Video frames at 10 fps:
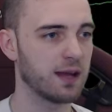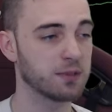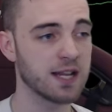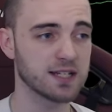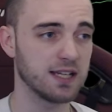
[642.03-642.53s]
and
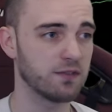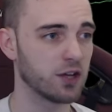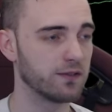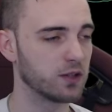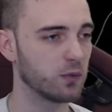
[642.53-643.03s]
potentially
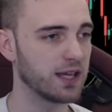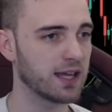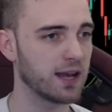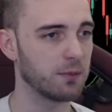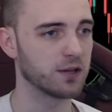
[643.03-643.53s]
even over the
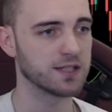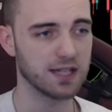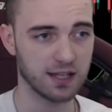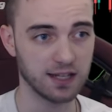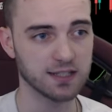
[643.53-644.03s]
weekend because
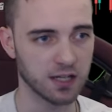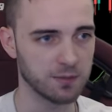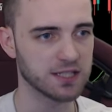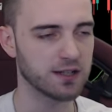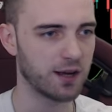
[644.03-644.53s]
it is going
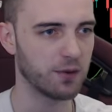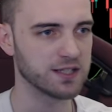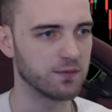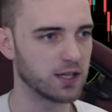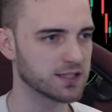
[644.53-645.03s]
to be
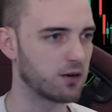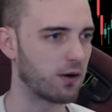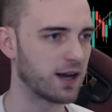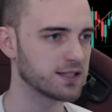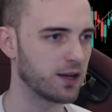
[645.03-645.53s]
sideways and volatile
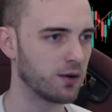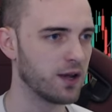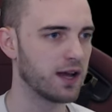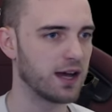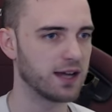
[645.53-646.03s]
right? So
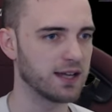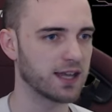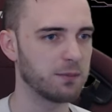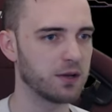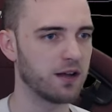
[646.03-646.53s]
uh, yeah,
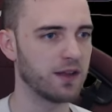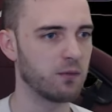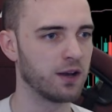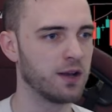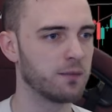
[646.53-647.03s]
keep an eye on
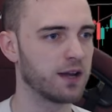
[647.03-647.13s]
that one.